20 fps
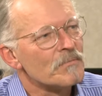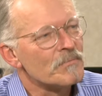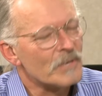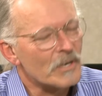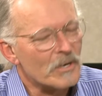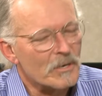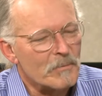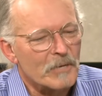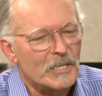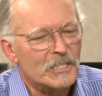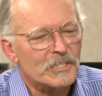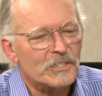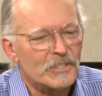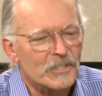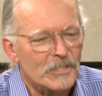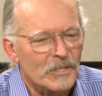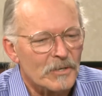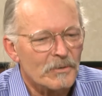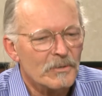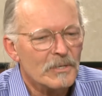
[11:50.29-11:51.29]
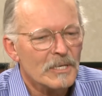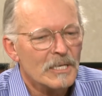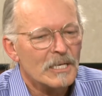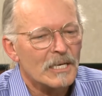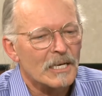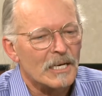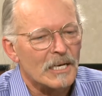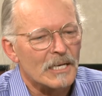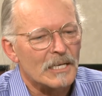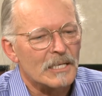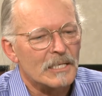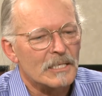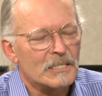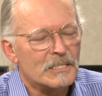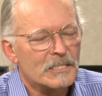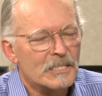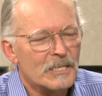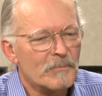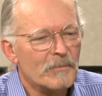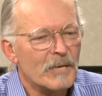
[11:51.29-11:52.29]
Very much so.
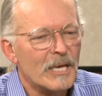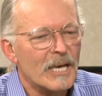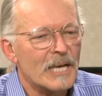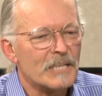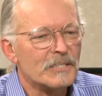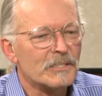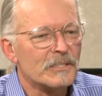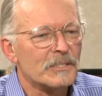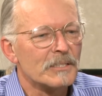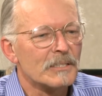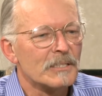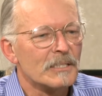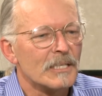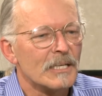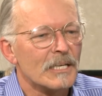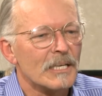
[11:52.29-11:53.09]
Tim Castle,